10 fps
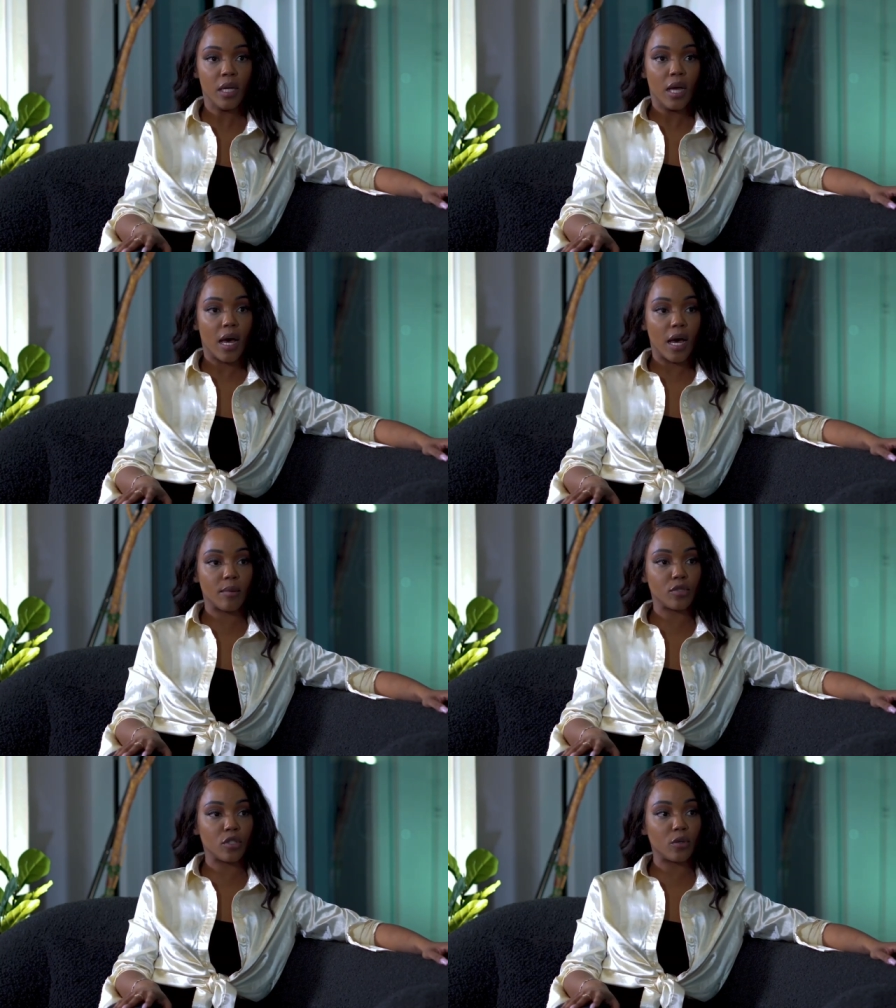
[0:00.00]
Um,
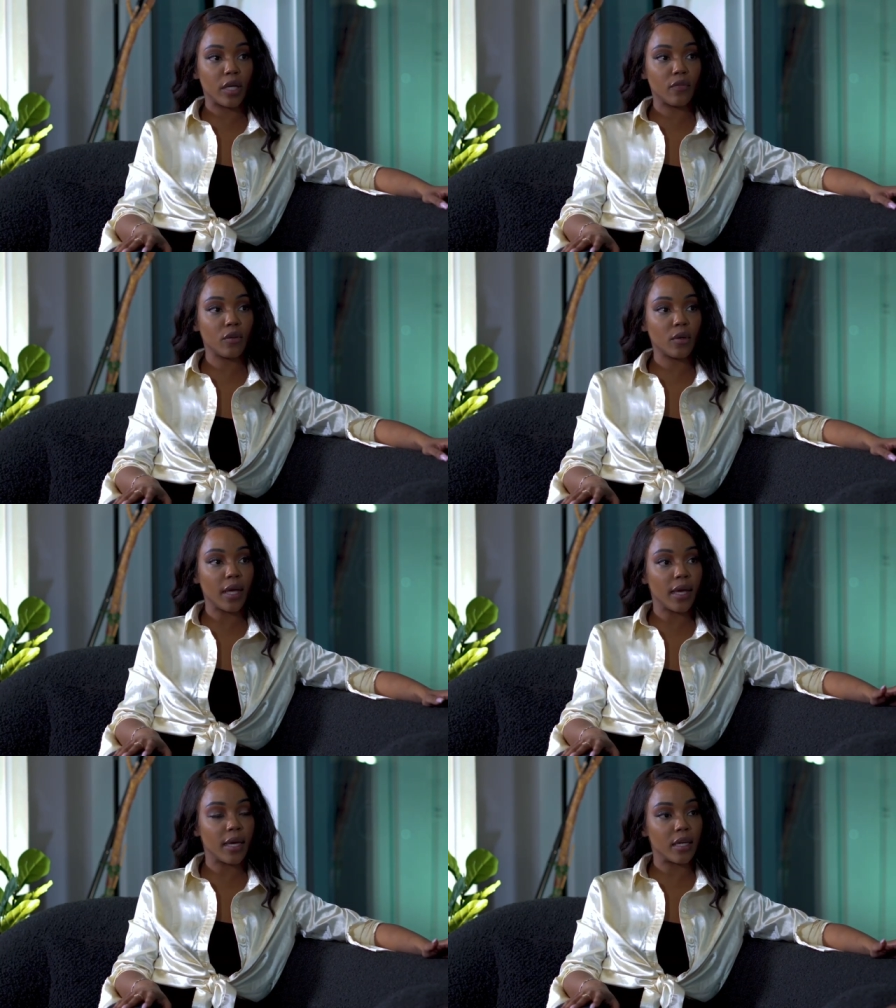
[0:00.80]
so if you
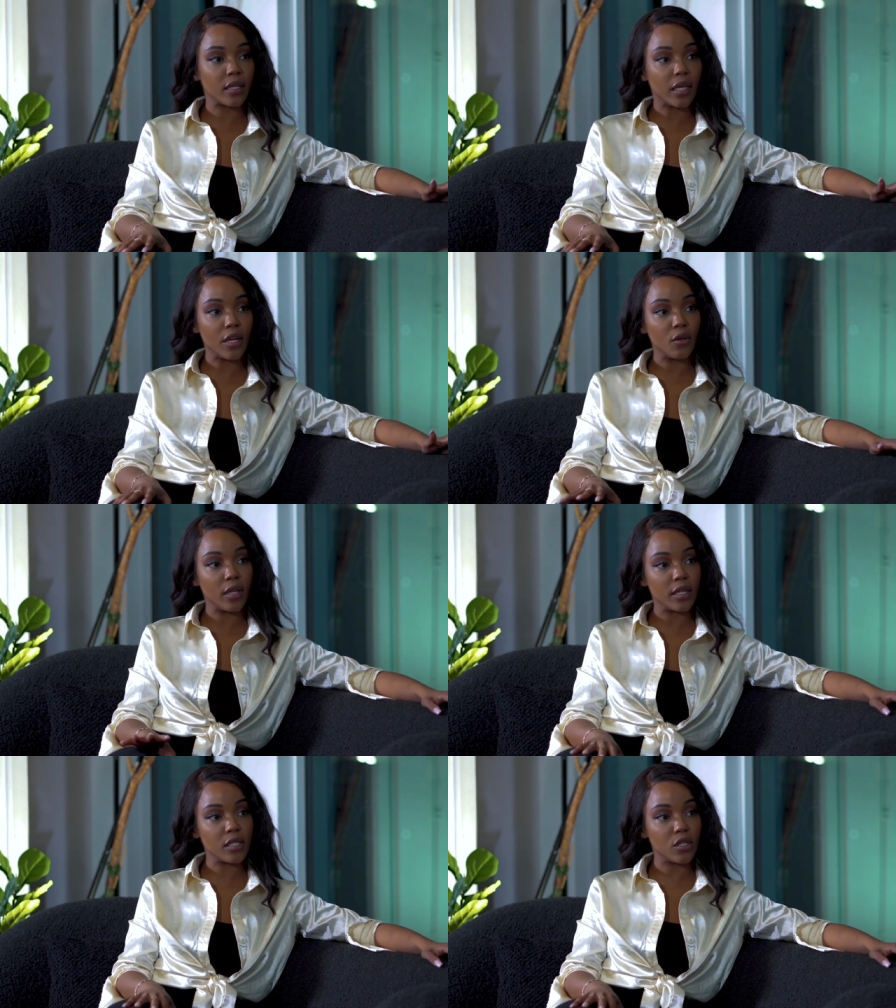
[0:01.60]
can, can, can,
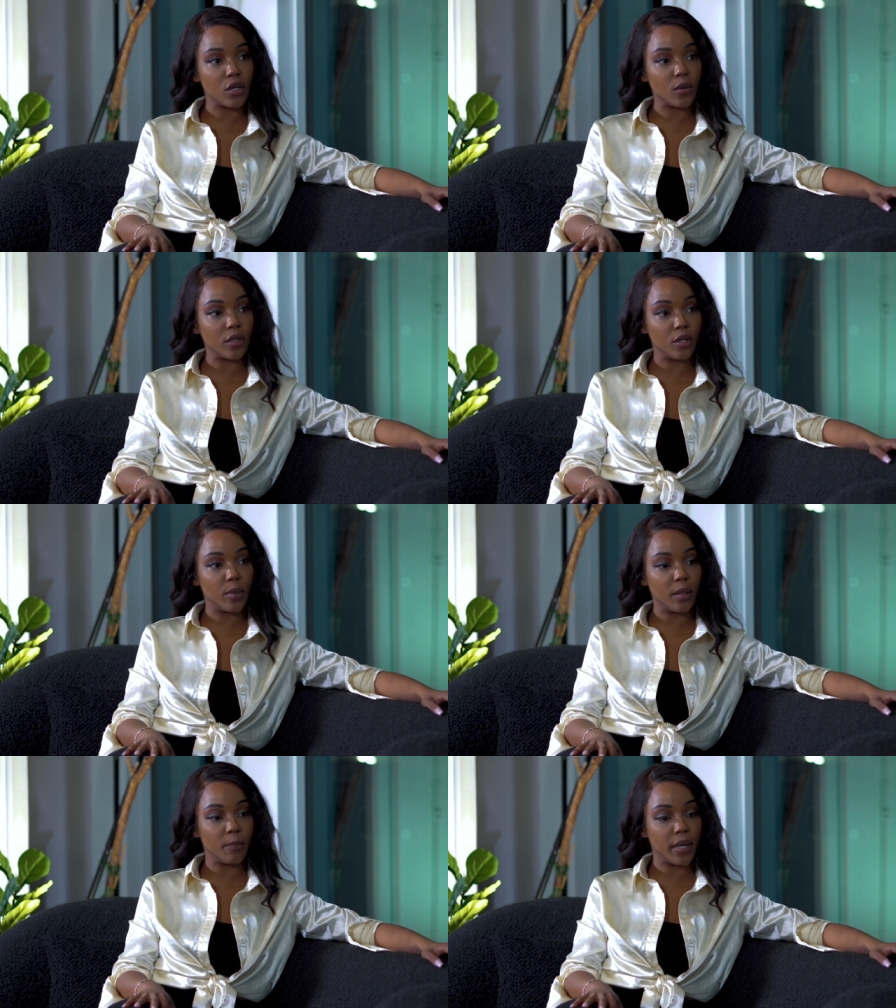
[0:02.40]
you let us know a little
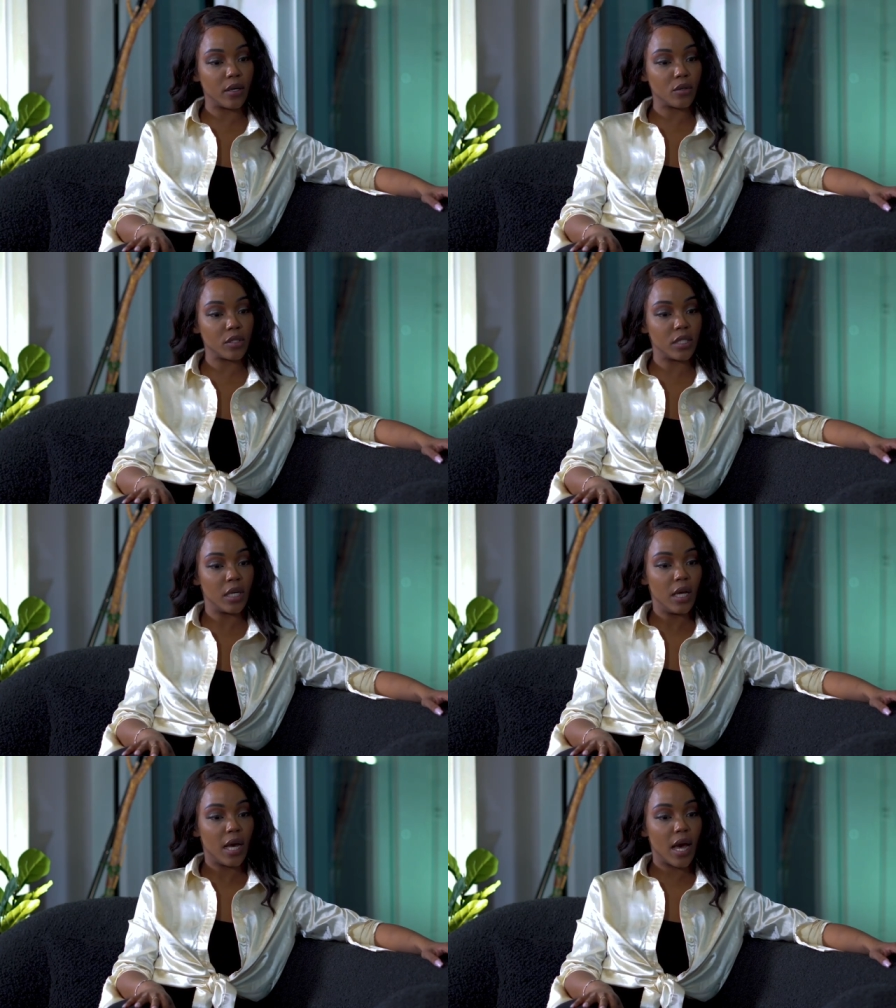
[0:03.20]
bit about
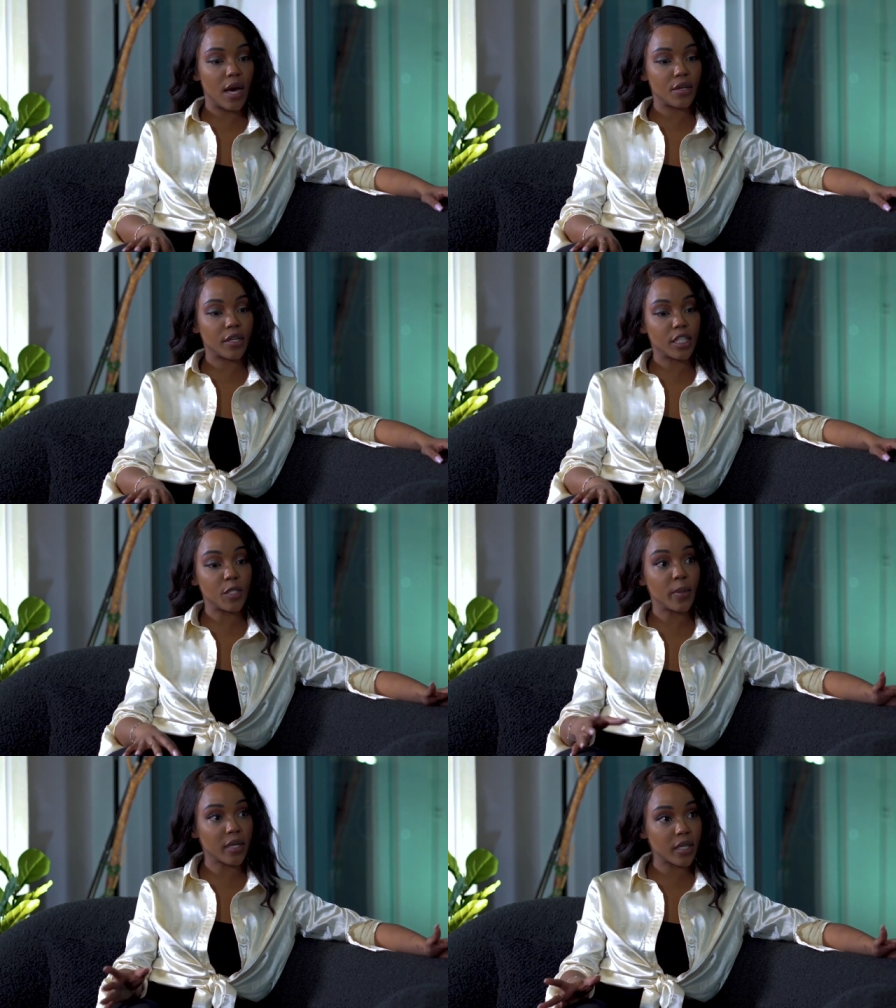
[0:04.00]
uh, your
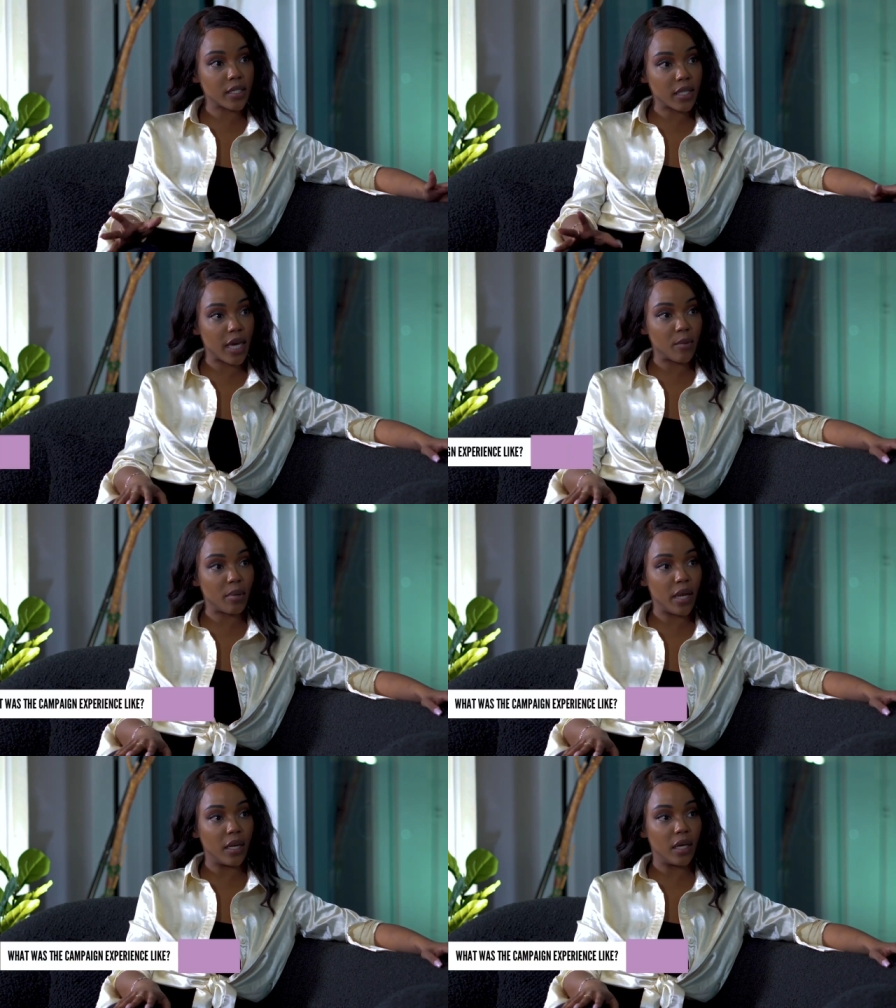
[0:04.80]
experience
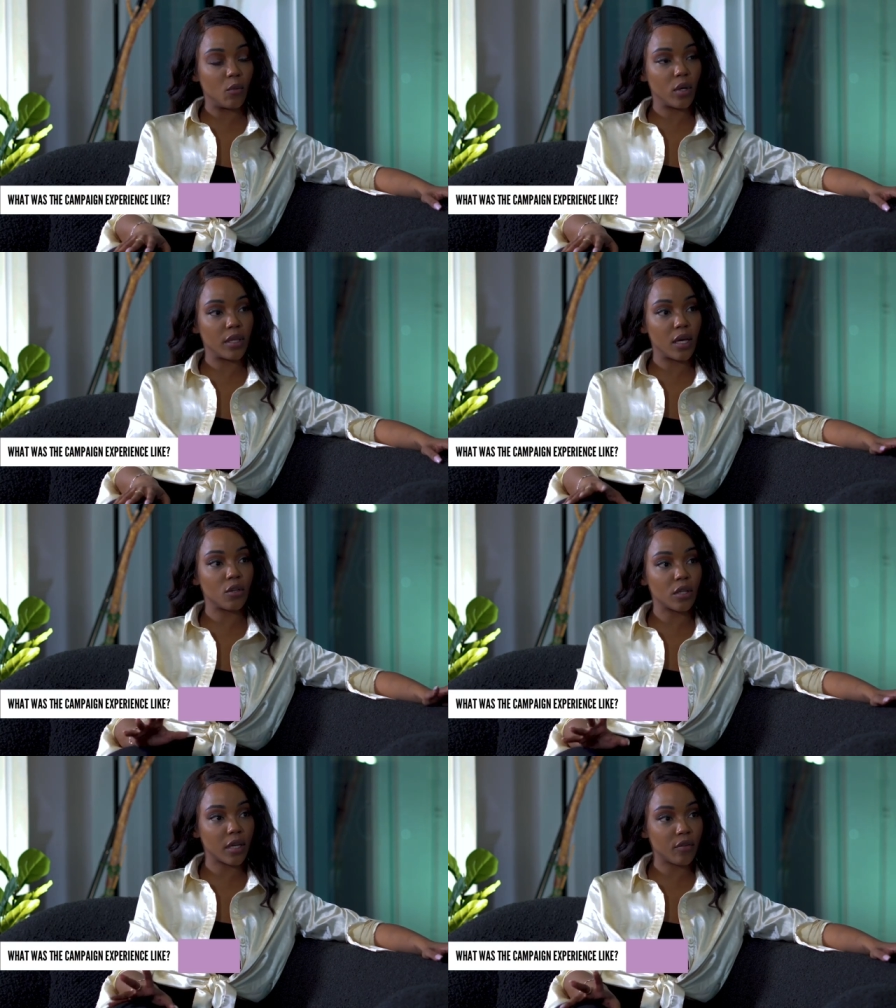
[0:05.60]
campaigning and what
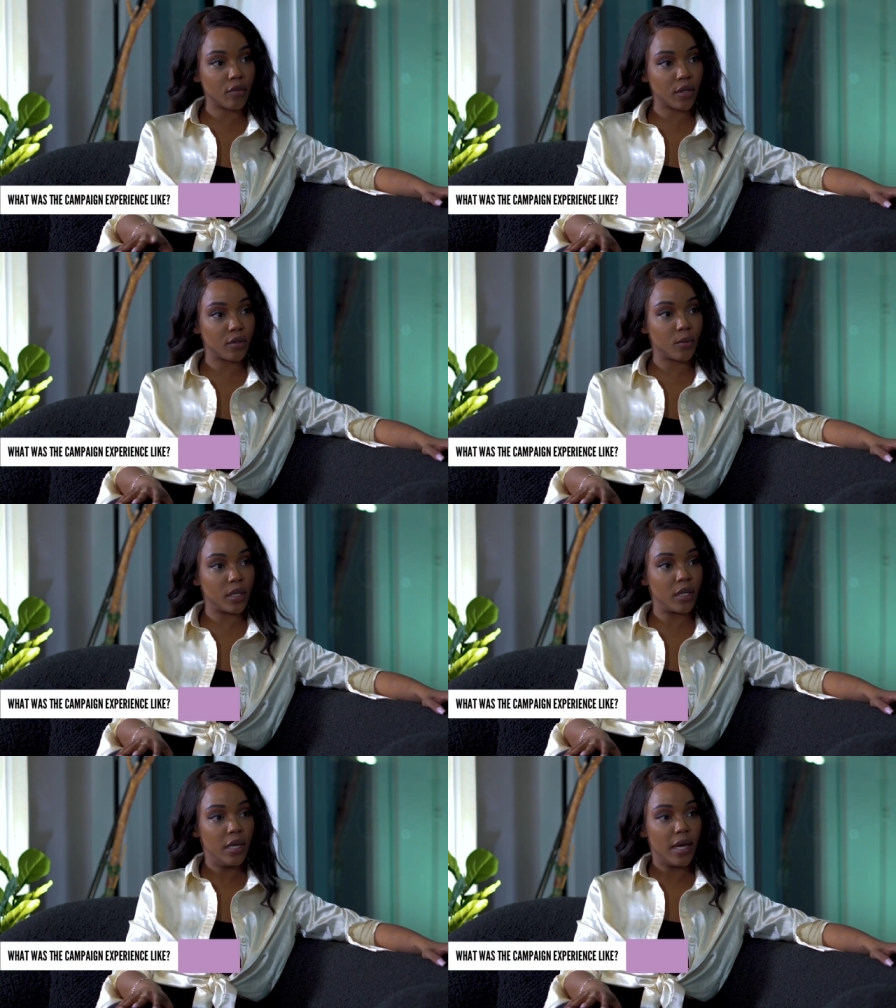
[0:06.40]
that looked like for you
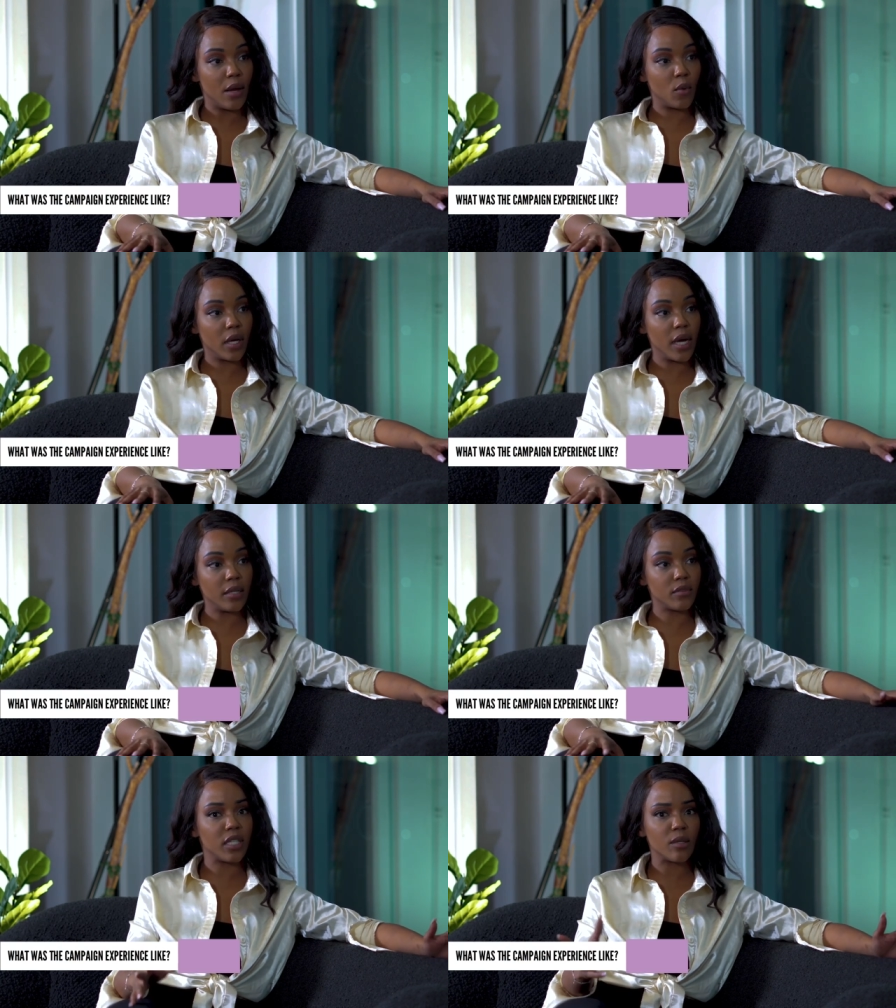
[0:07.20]
and, and what
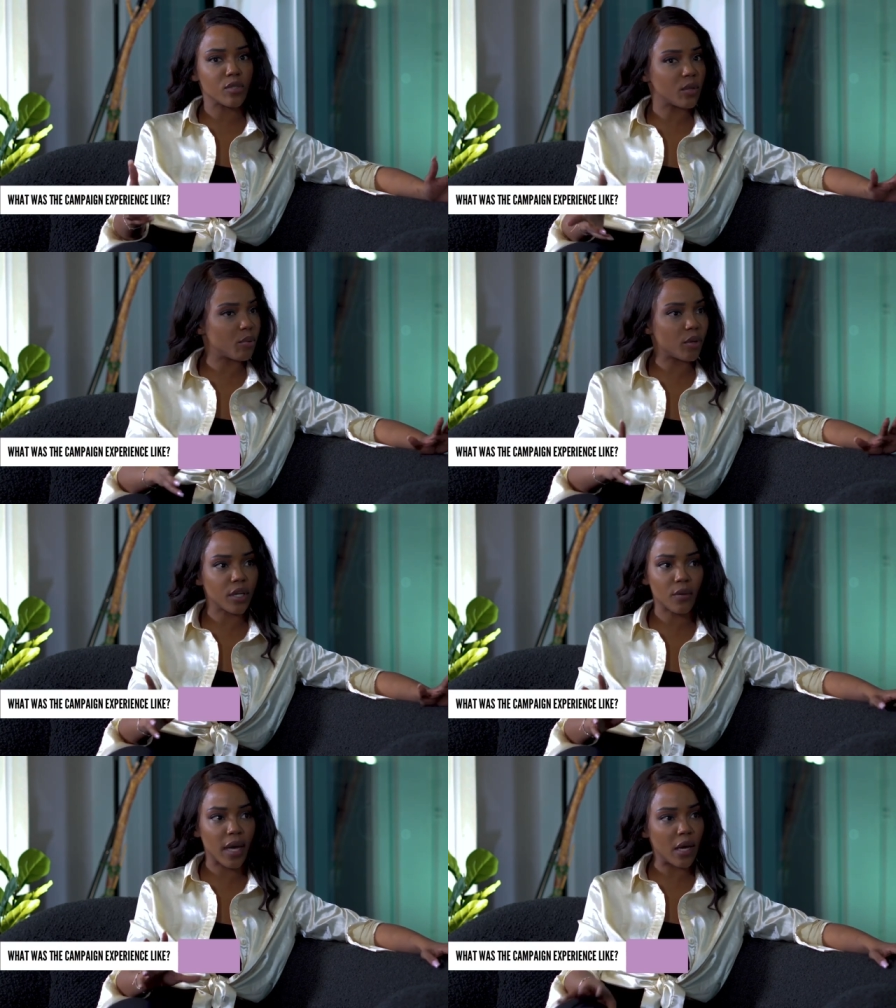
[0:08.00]
kind of team
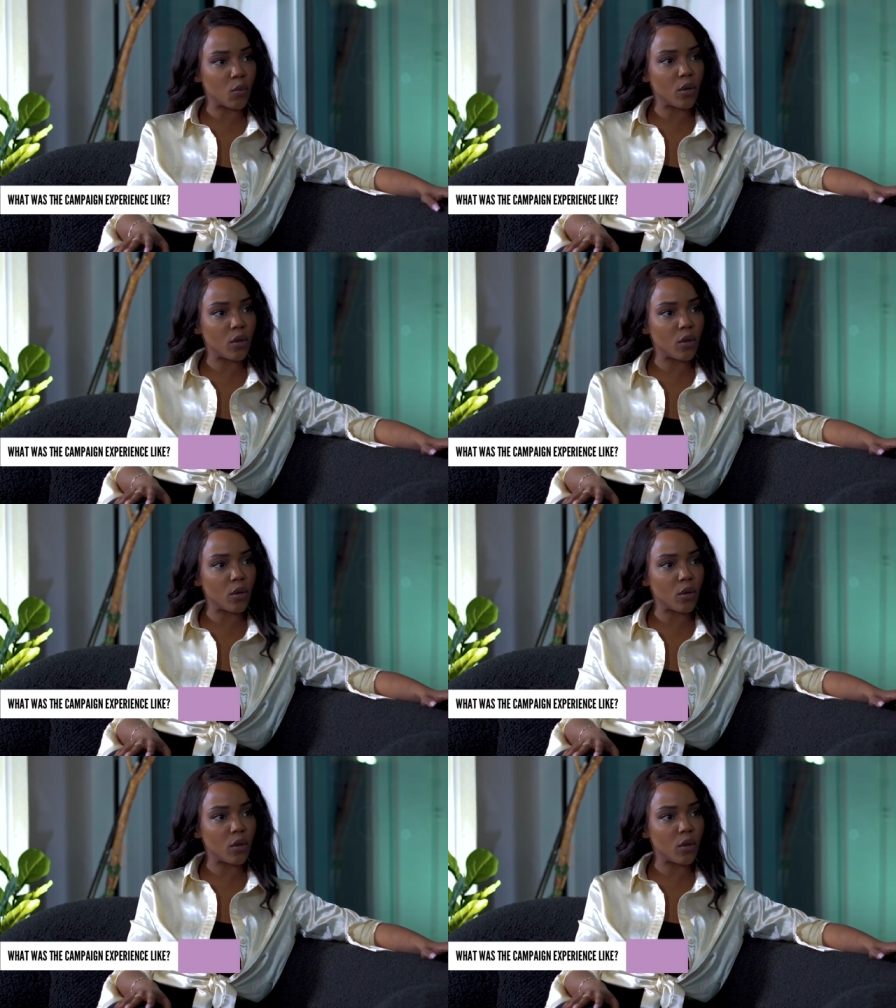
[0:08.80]
support you had?